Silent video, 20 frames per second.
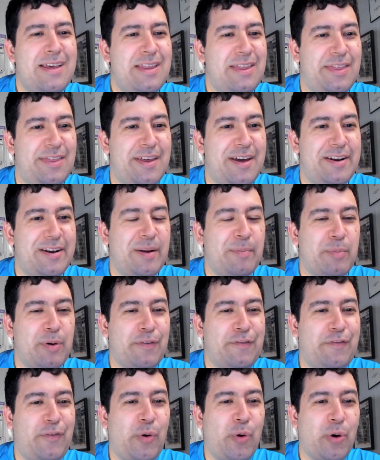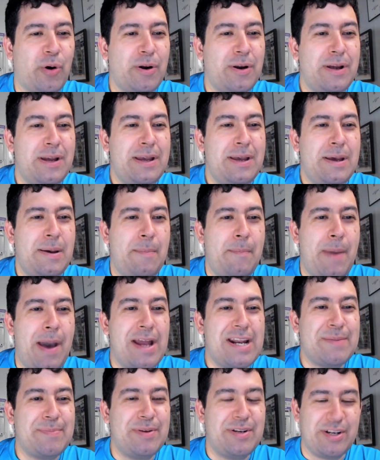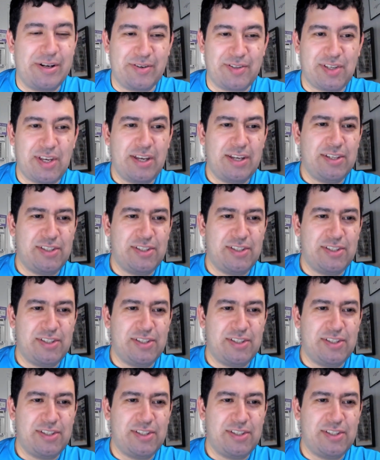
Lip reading: Then number four, Matty Beniers.